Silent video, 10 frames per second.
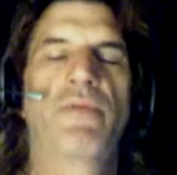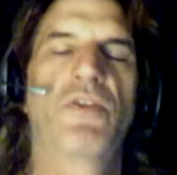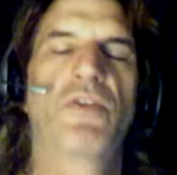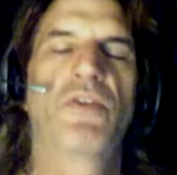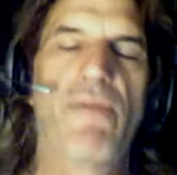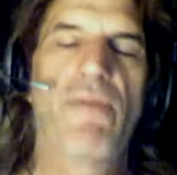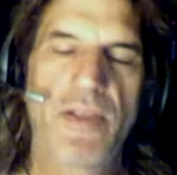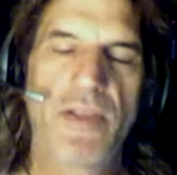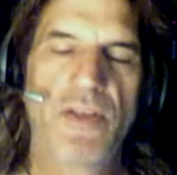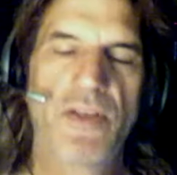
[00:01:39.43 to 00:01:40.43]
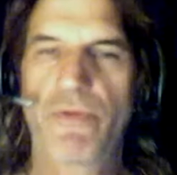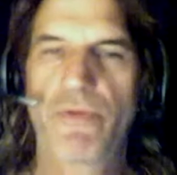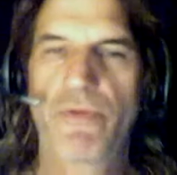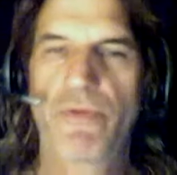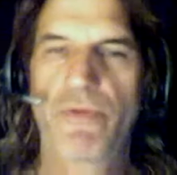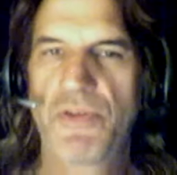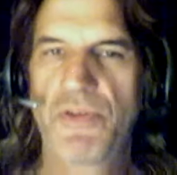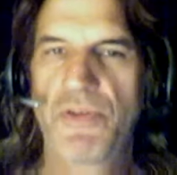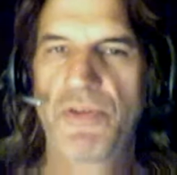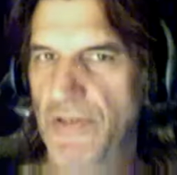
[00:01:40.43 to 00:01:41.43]
with us to our crusades. We are
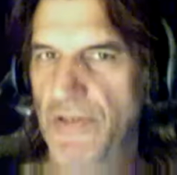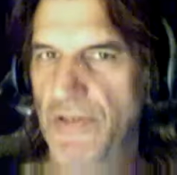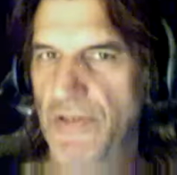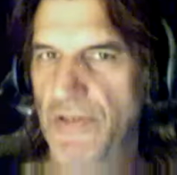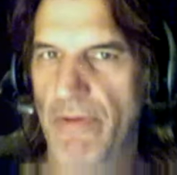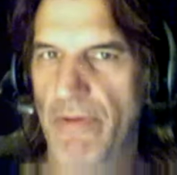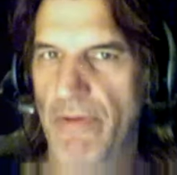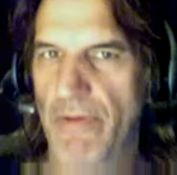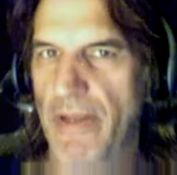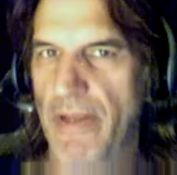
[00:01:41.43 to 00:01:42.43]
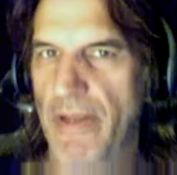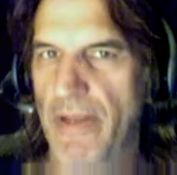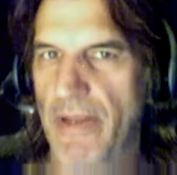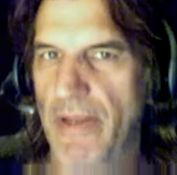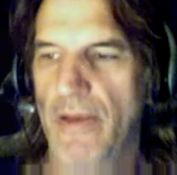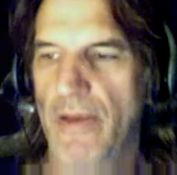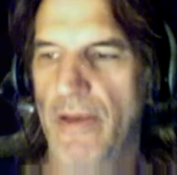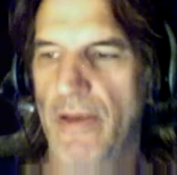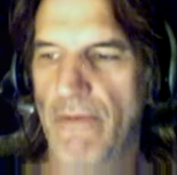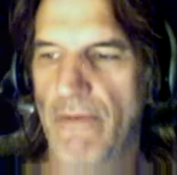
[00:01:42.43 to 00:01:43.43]
a
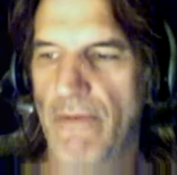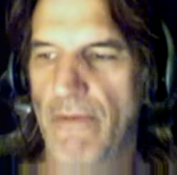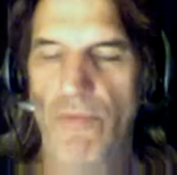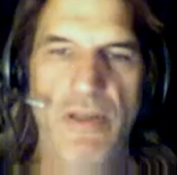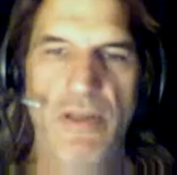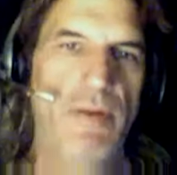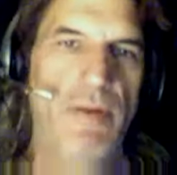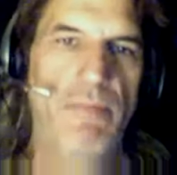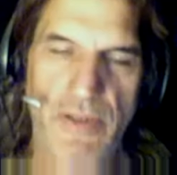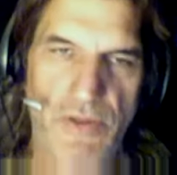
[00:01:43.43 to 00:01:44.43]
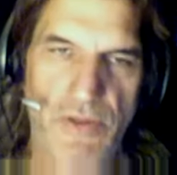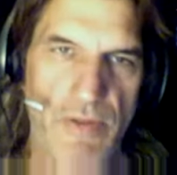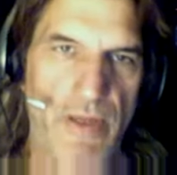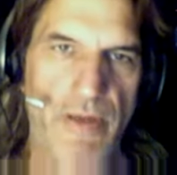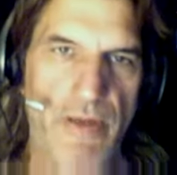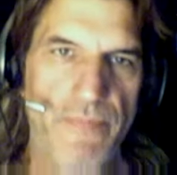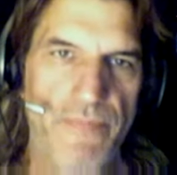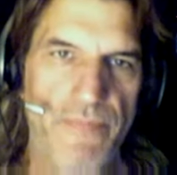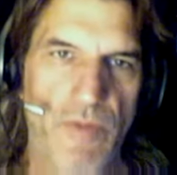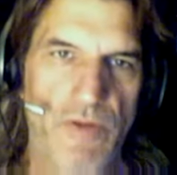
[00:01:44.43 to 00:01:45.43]
501c3 ministry here,
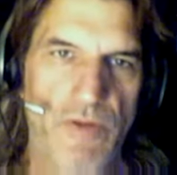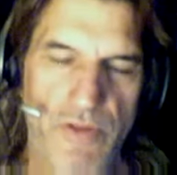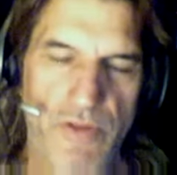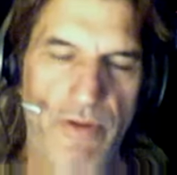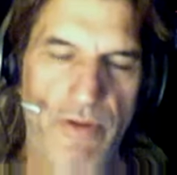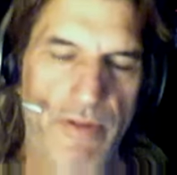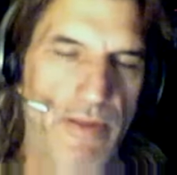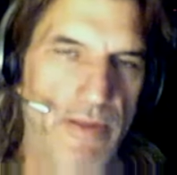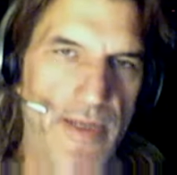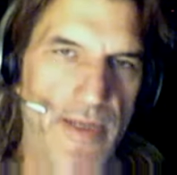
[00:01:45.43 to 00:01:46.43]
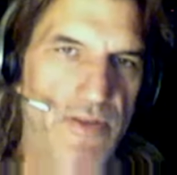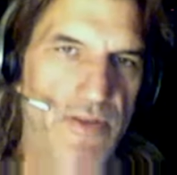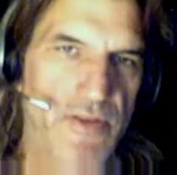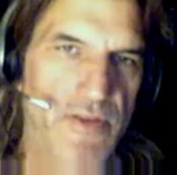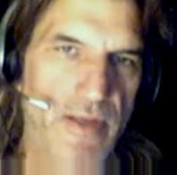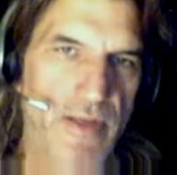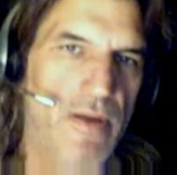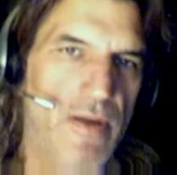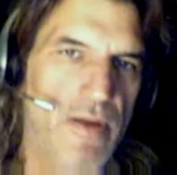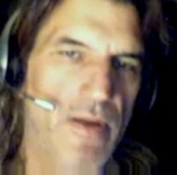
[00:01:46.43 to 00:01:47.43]
church here in the United States.
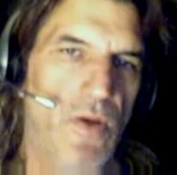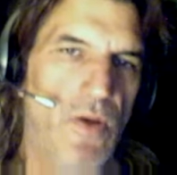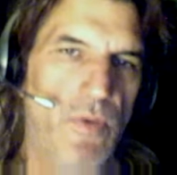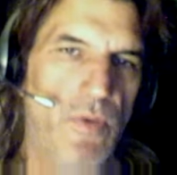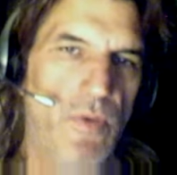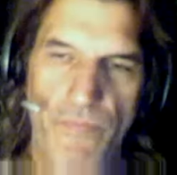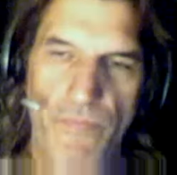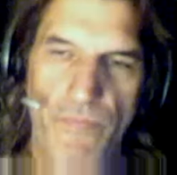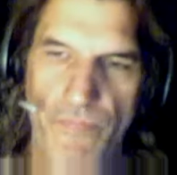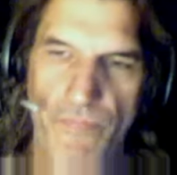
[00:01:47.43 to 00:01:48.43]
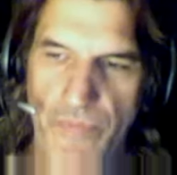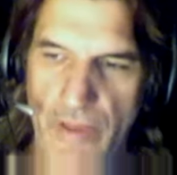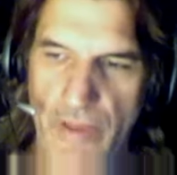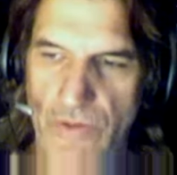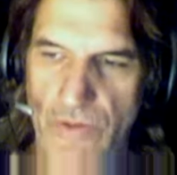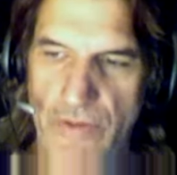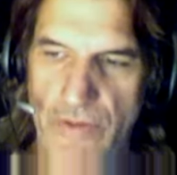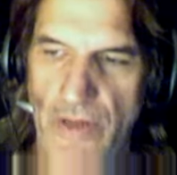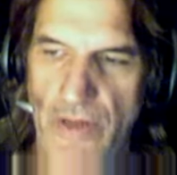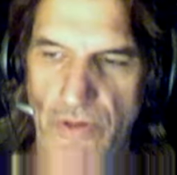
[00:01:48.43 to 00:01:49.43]
We go into the
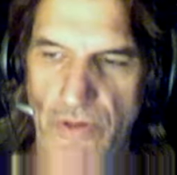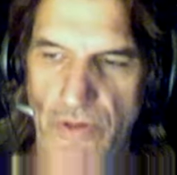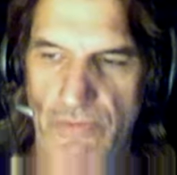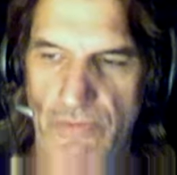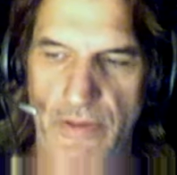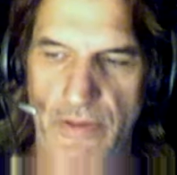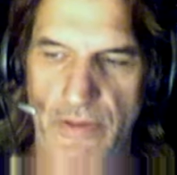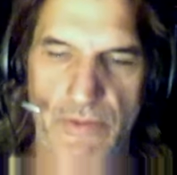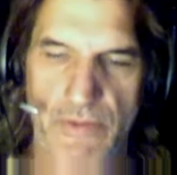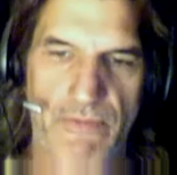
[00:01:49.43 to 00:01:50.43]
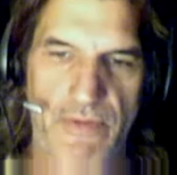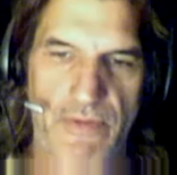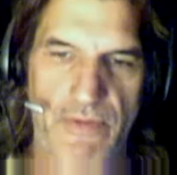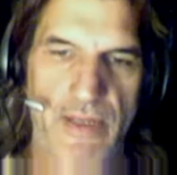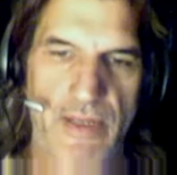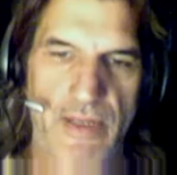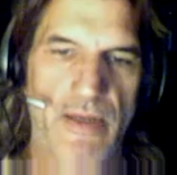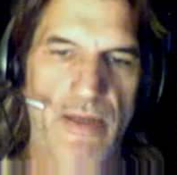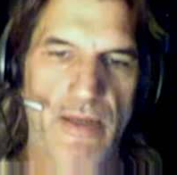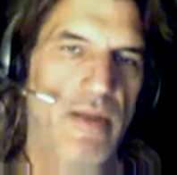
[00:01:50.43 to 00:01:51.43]
unchurched, whether the countries of Kenya,
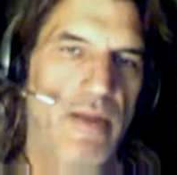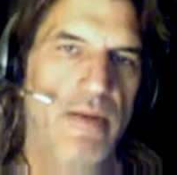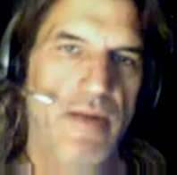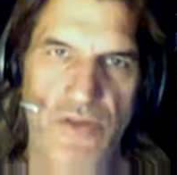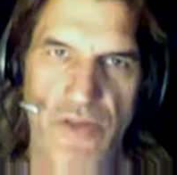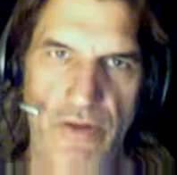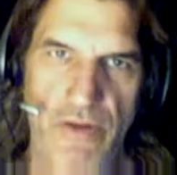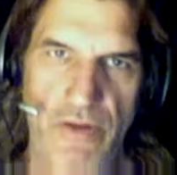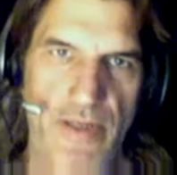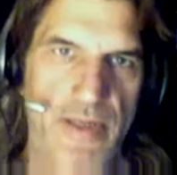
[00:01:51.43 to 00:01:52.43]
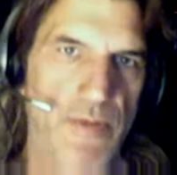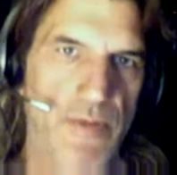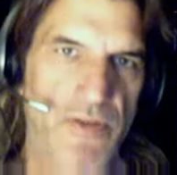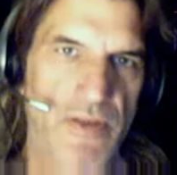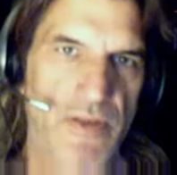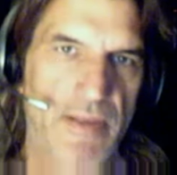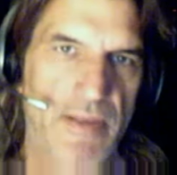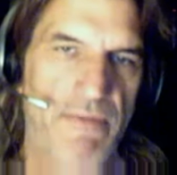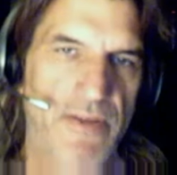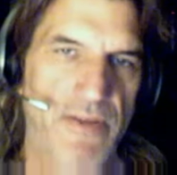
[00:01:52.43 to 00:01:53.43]
Nigeria, Cape Town, South Africa,
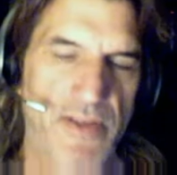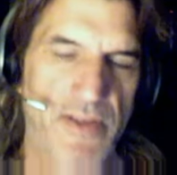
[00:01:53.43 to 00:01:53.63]
Tanzania.